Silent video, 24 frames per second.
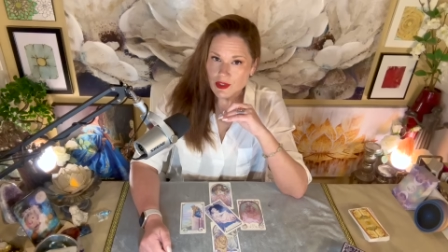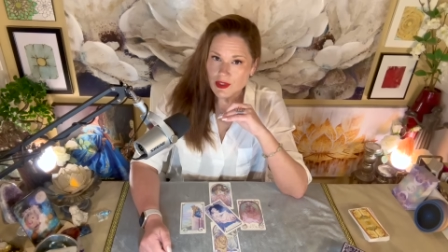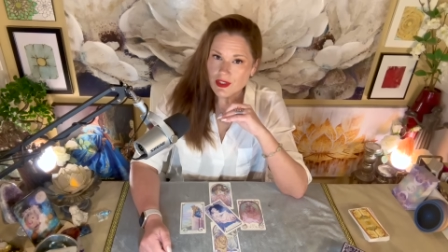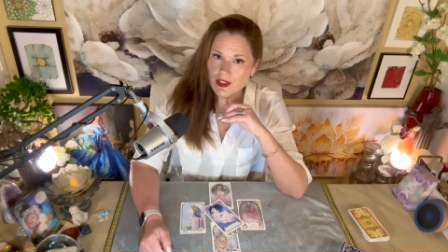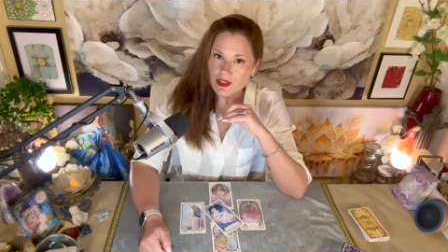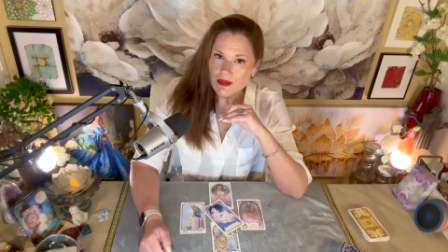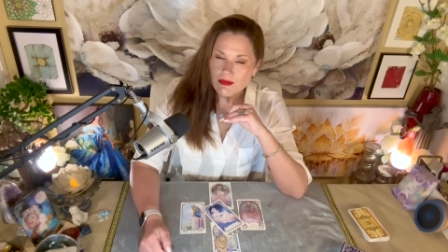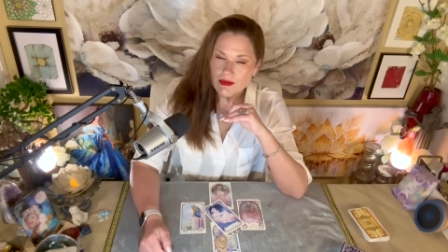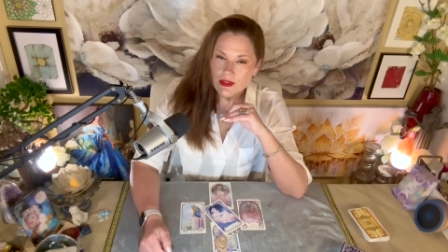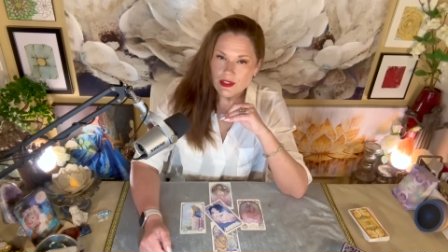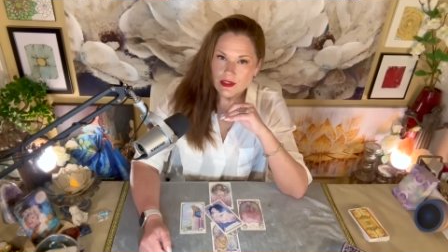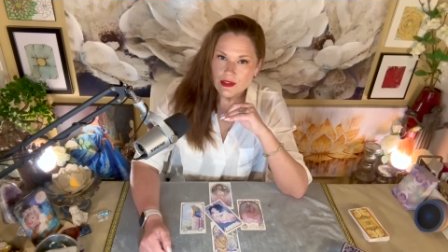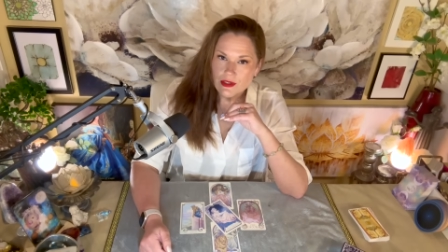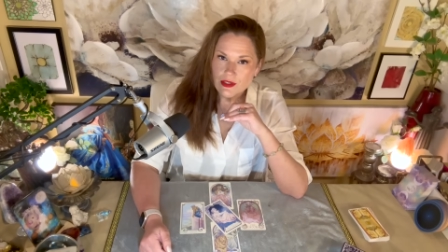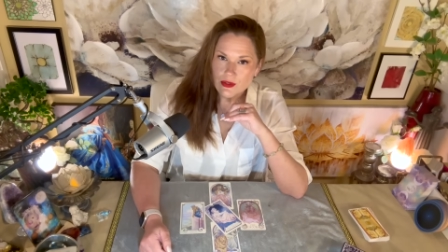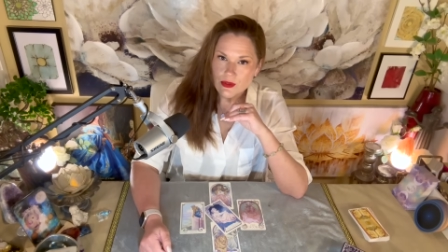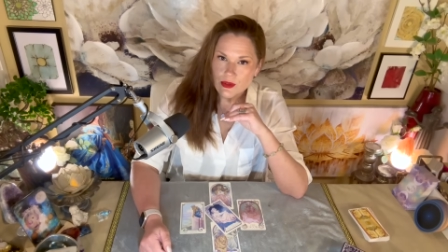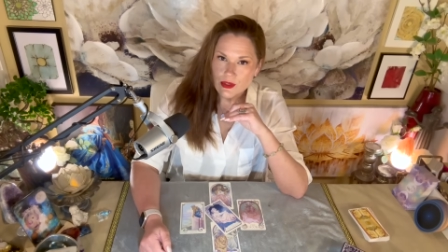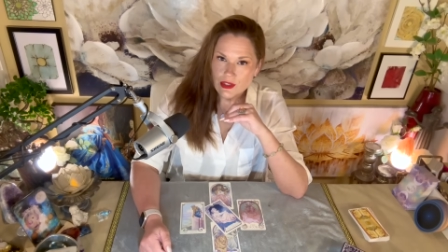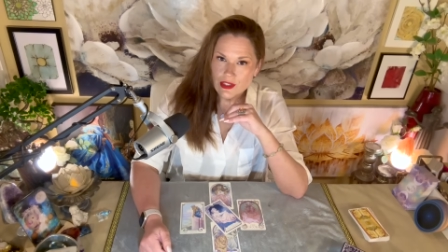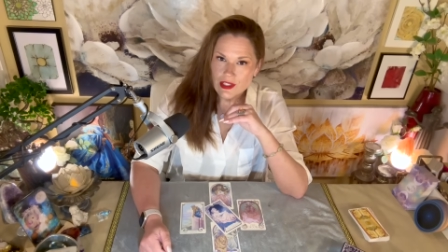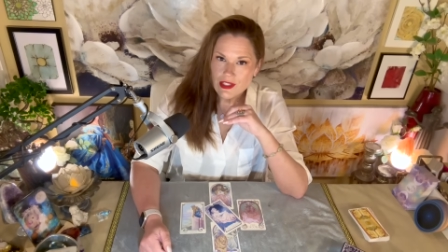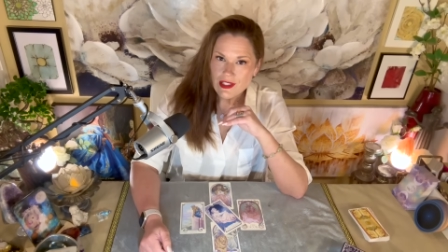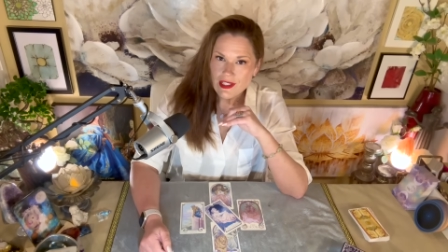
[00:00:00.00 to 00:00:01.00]
something, you
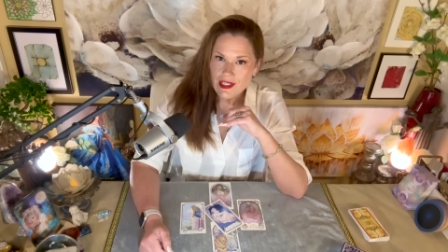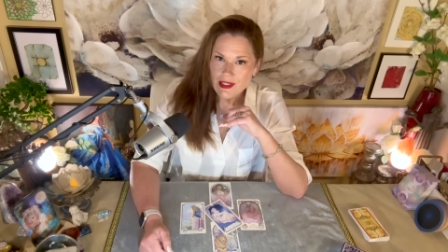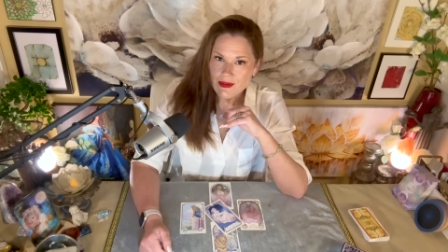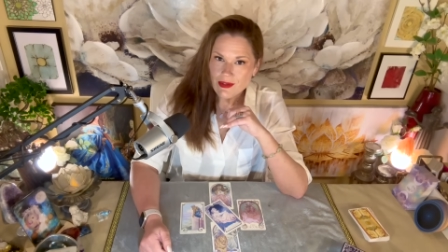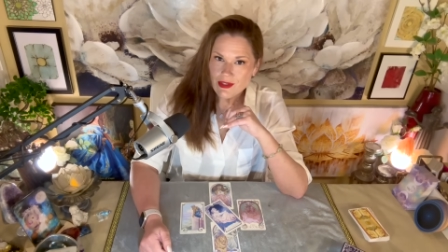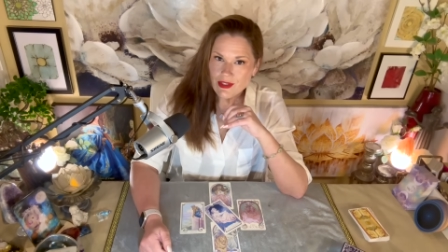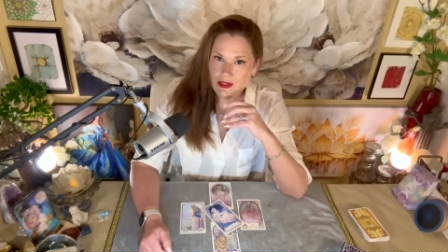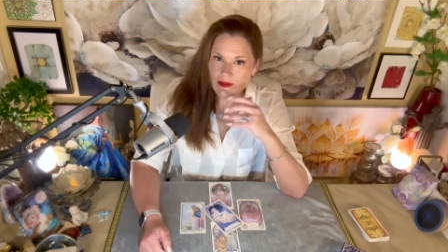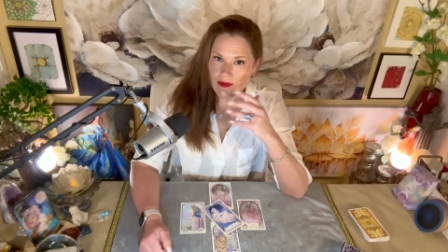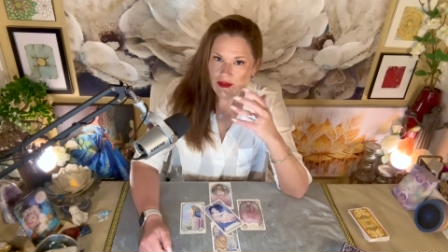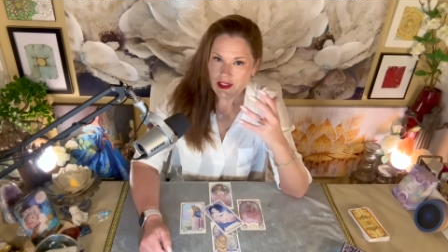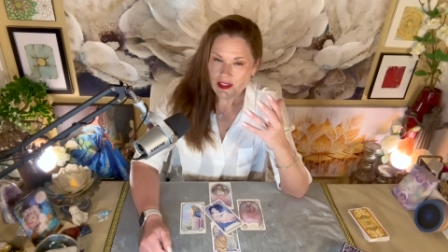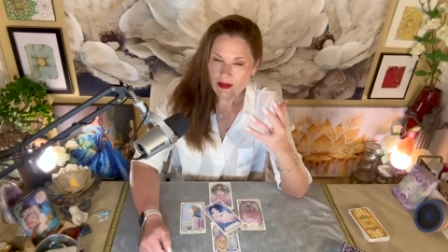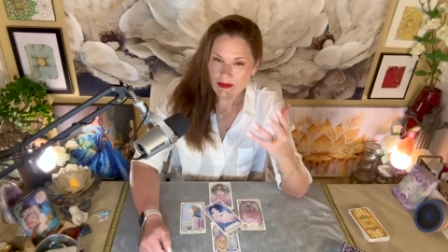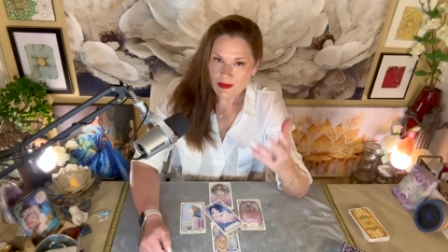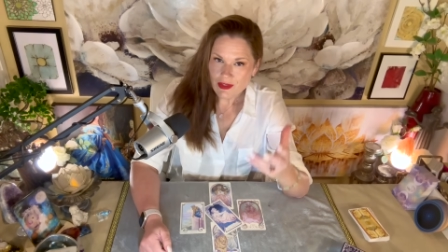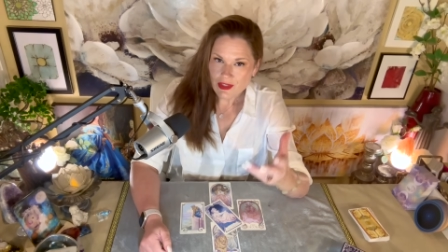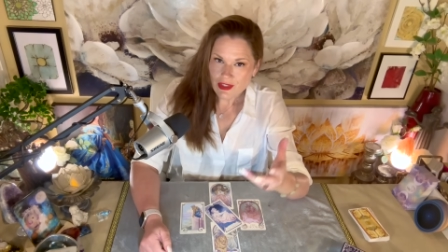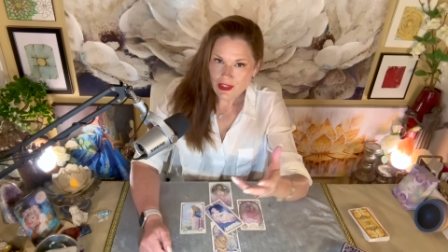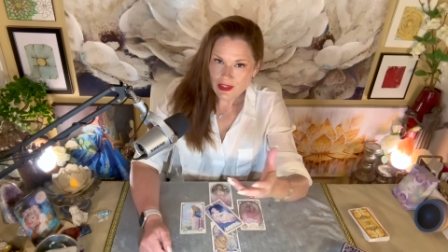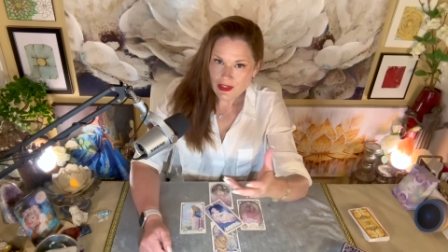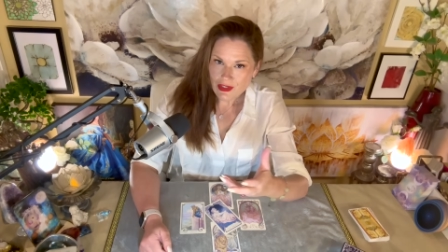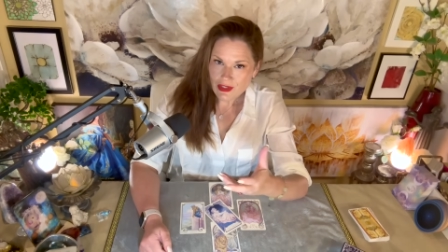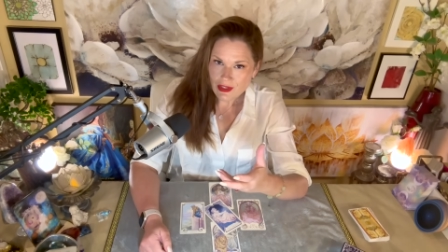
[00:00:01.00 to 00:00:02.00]
are desirous of it, the
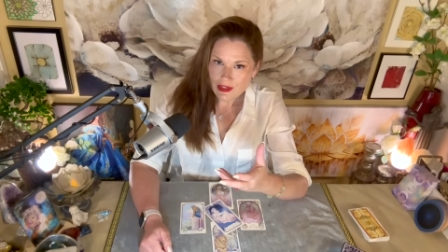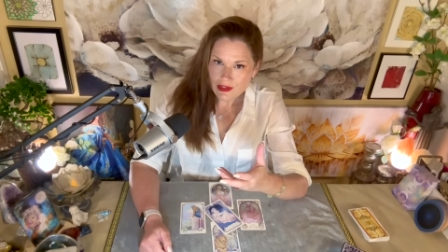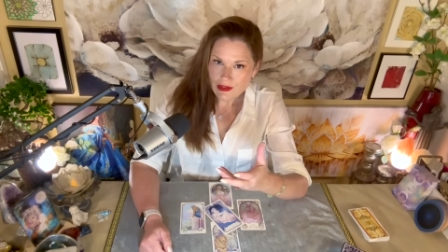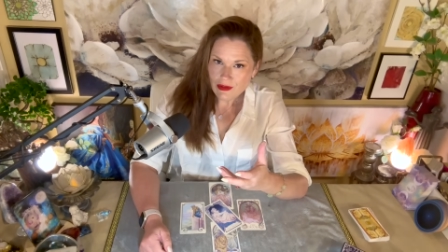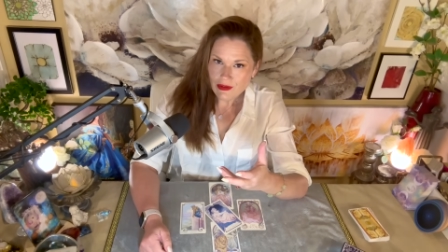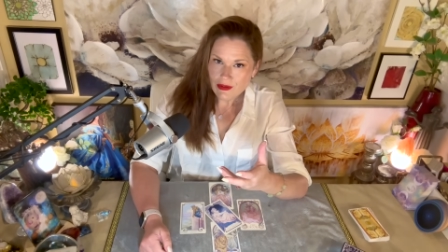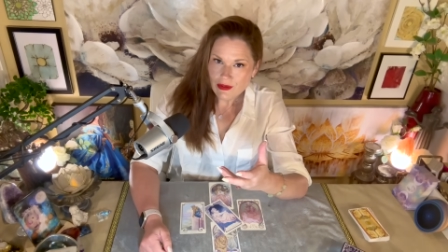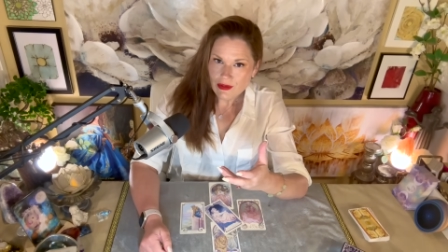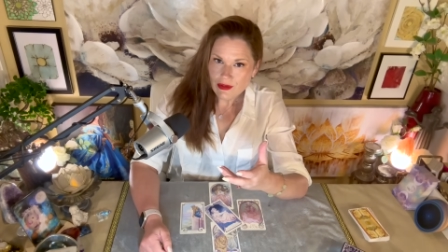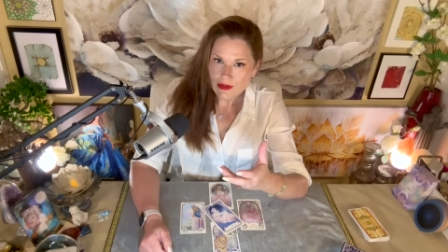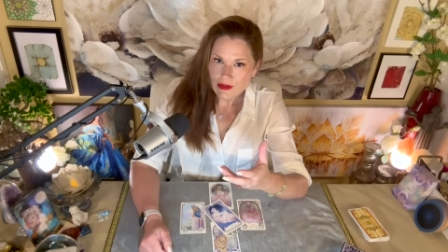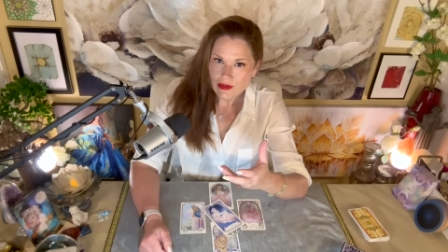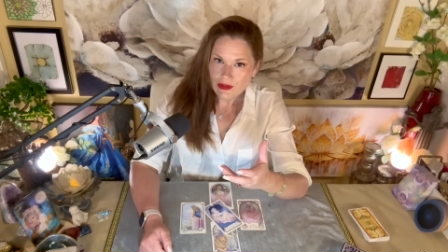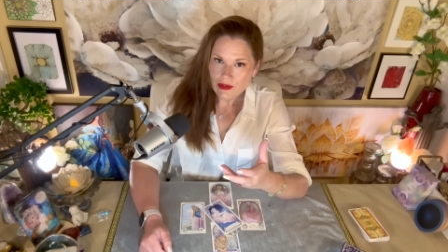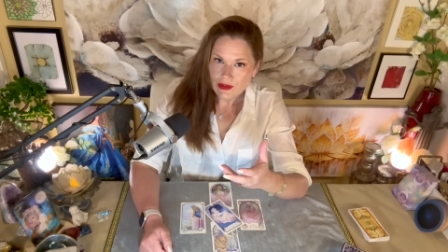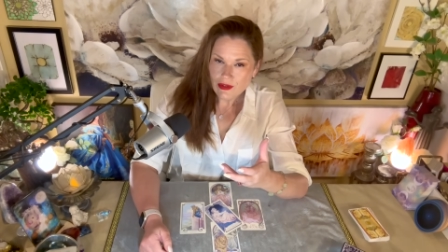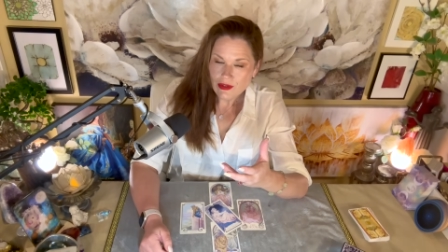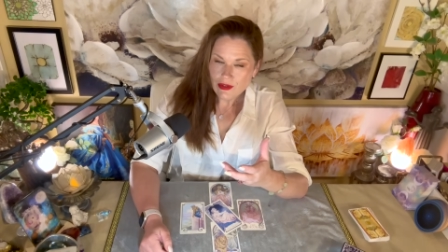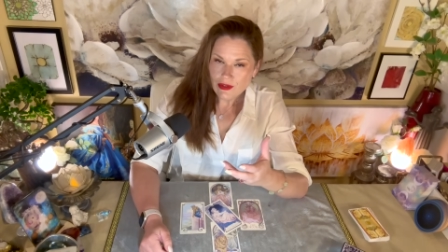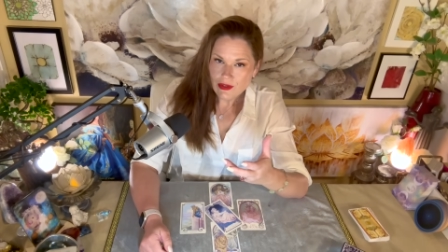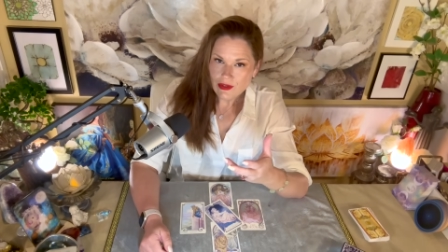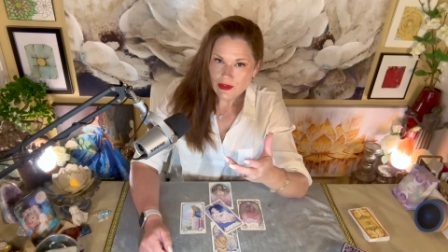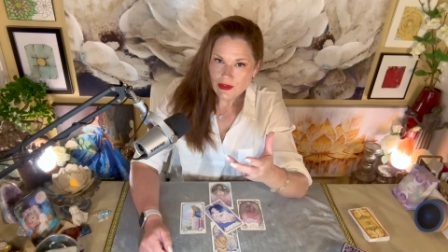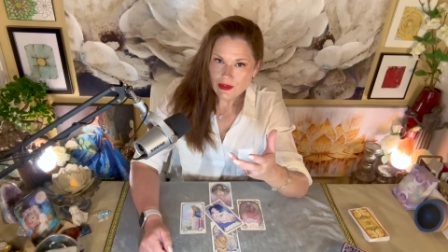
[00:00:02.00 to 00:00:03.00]
magician,
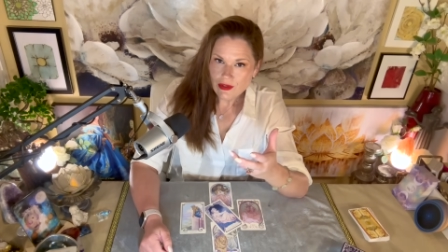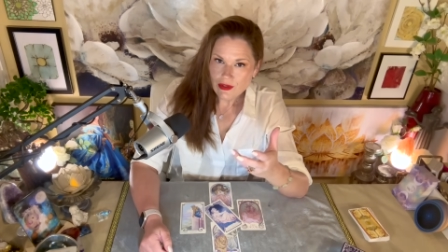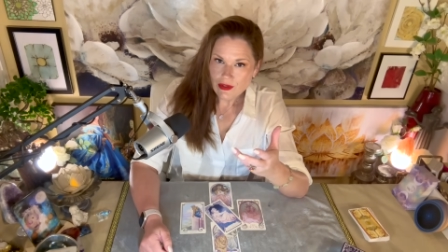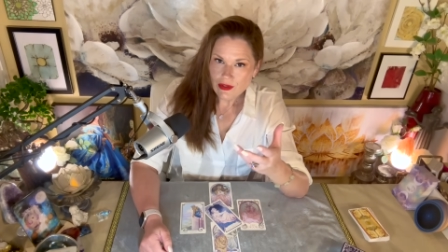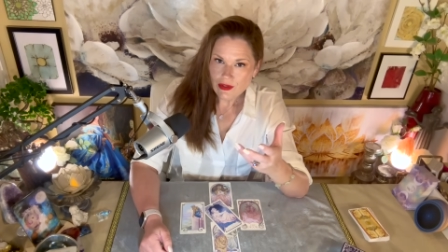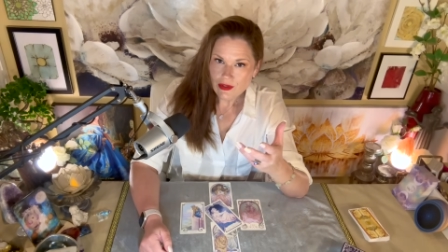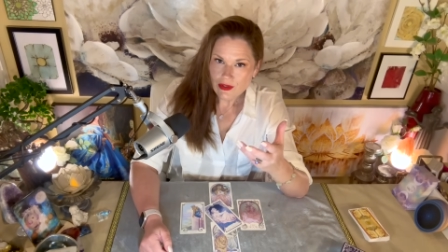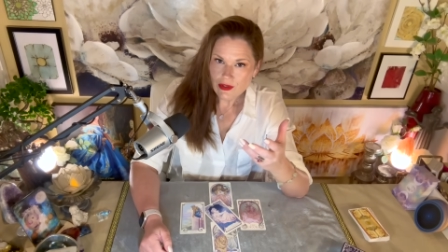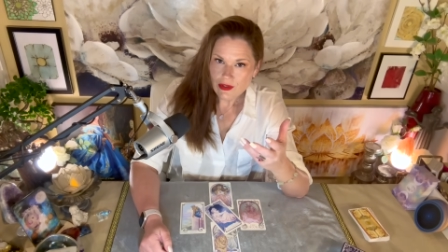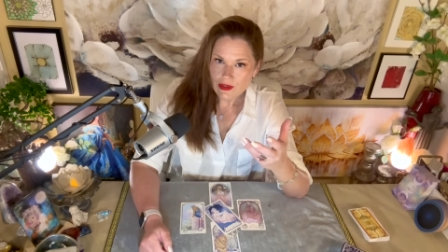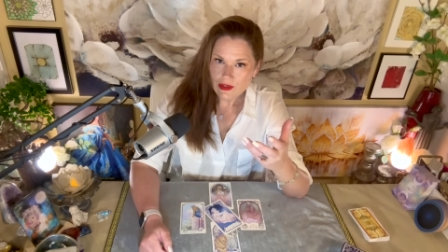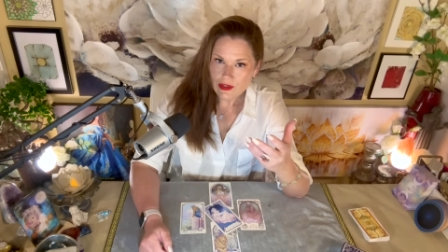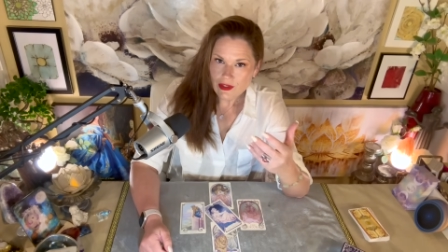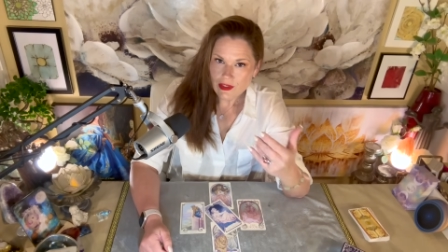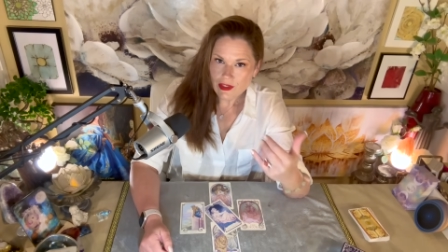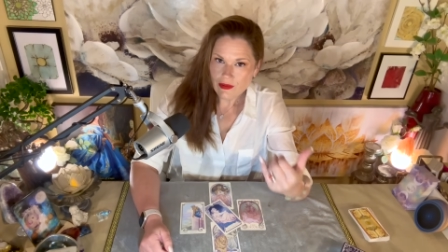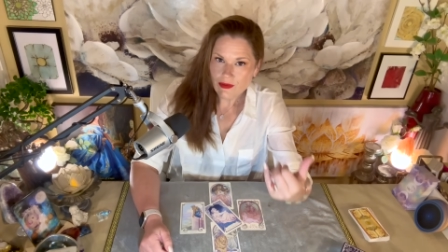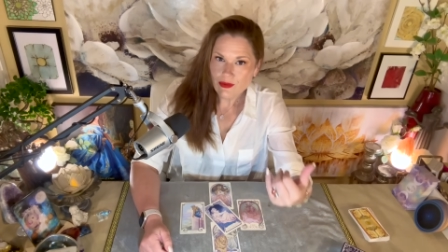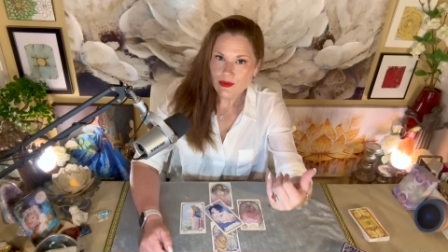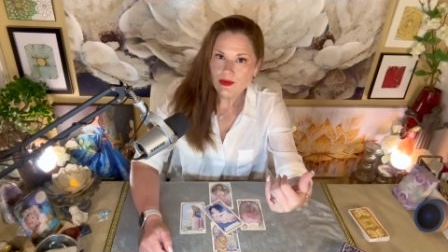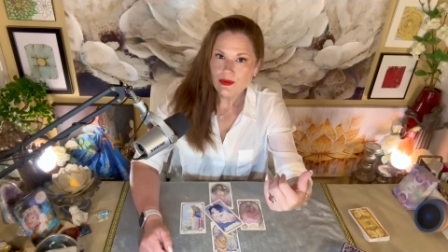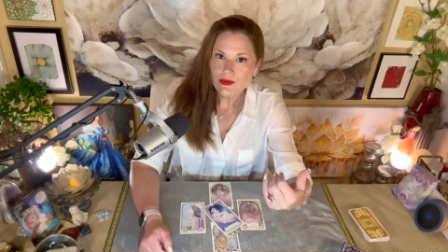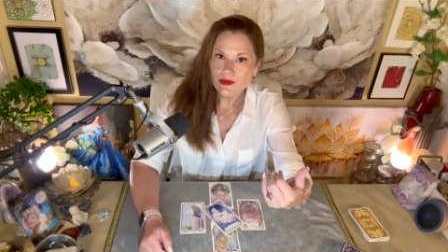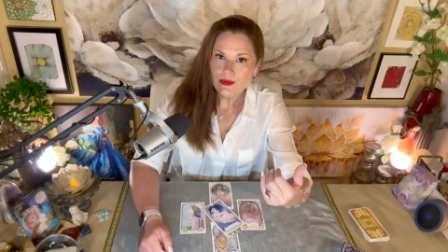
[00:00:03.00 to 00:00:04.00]

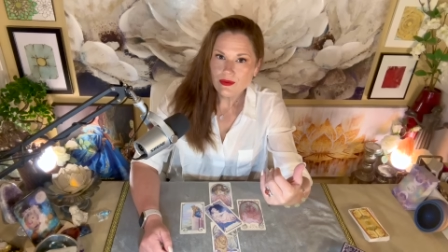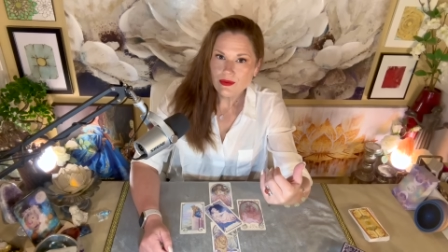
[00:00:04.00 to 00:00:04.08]
devil.